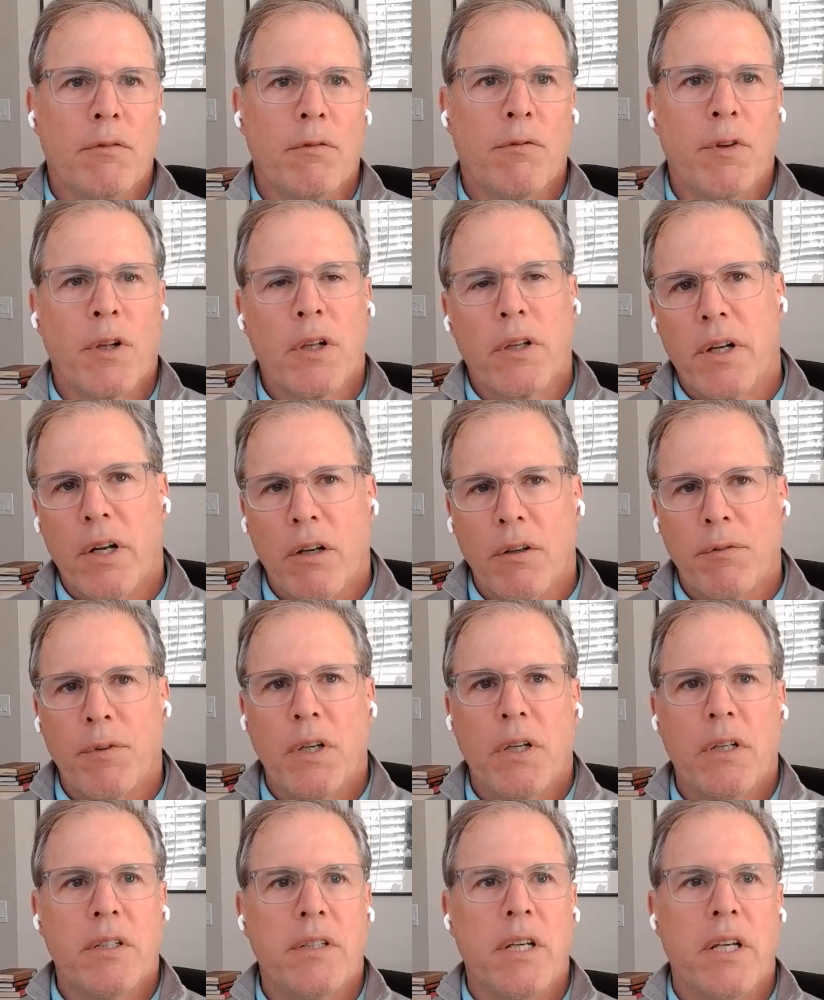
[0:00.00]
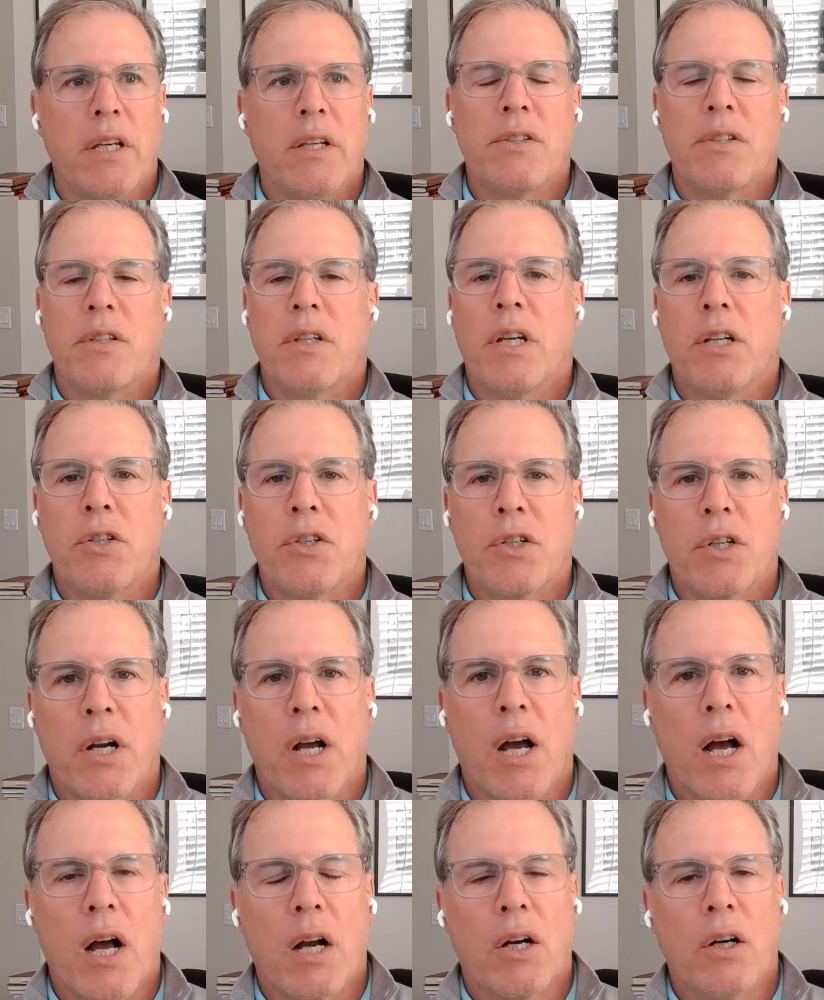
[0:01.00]
Philadelphia, D.C.,
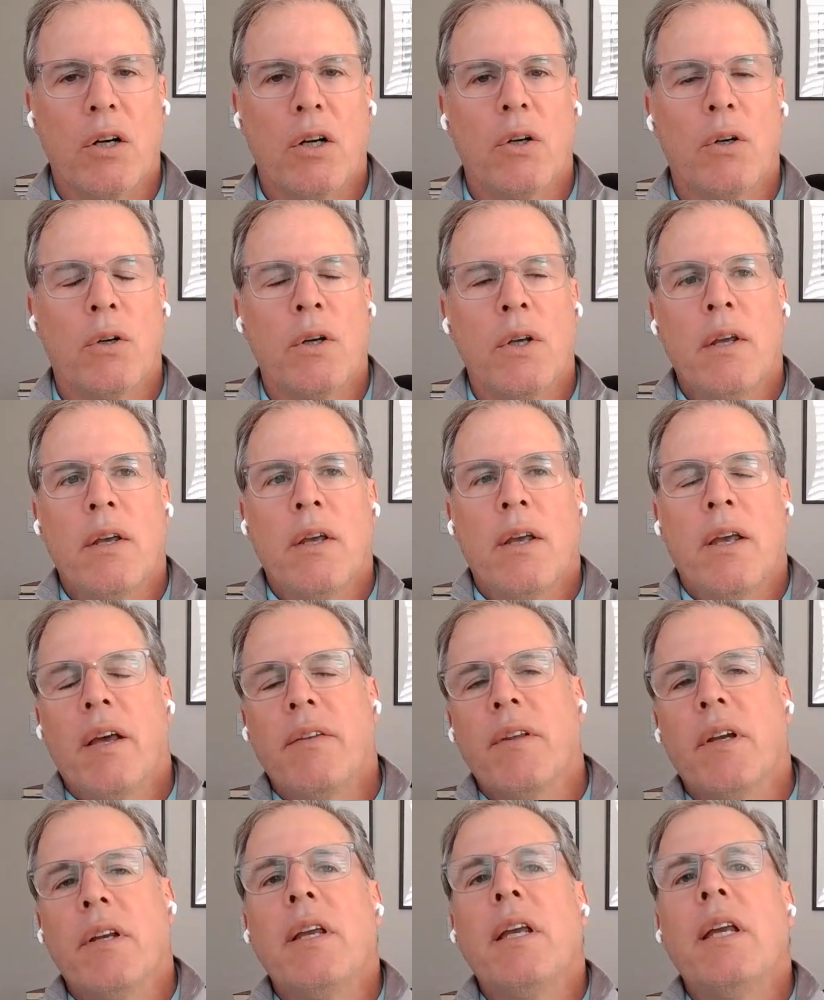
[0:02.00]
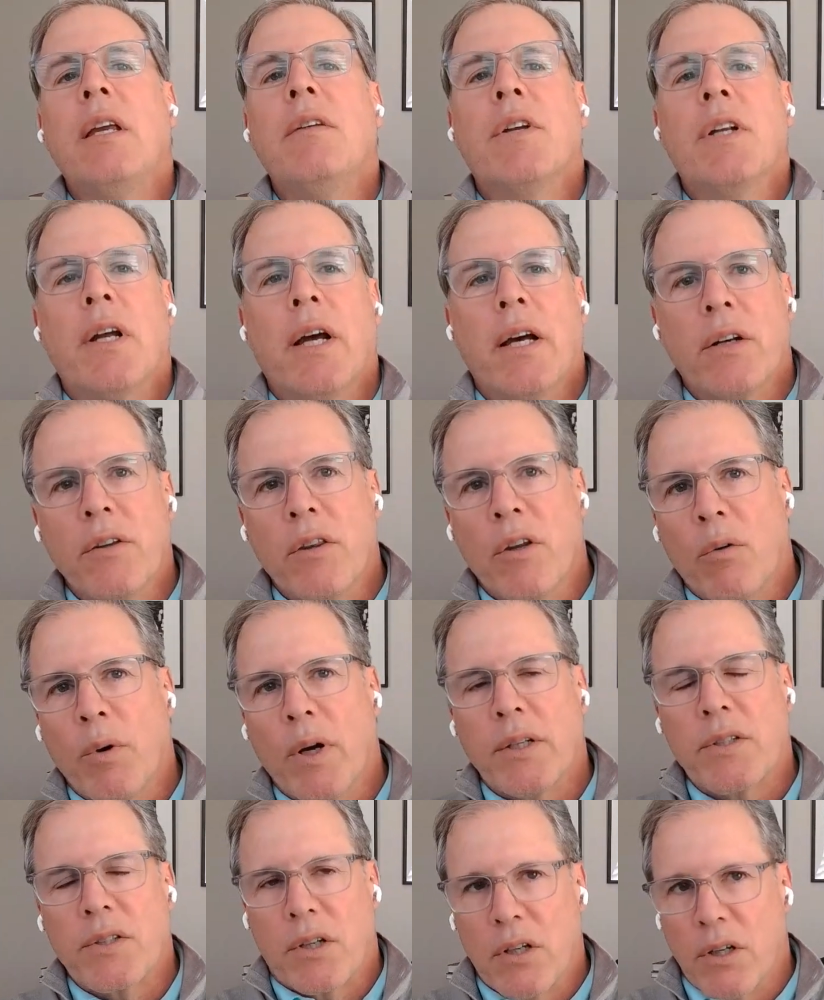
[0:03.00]
Chicago, and then even out in the
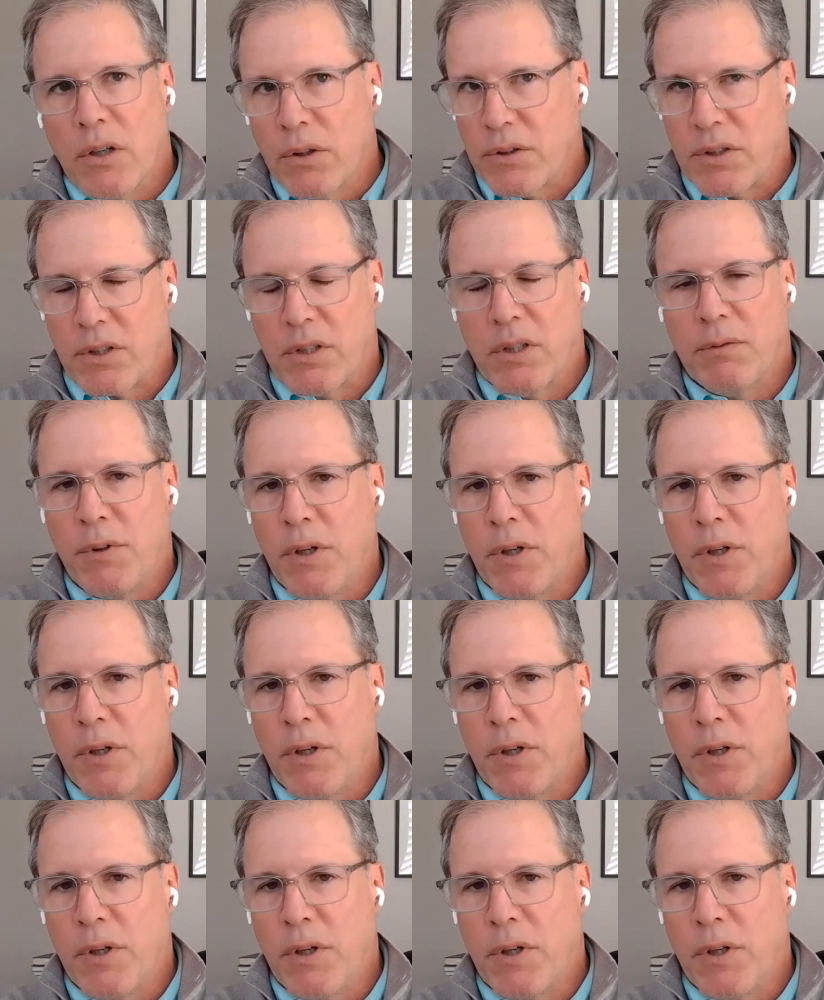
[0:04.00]
West Coast, if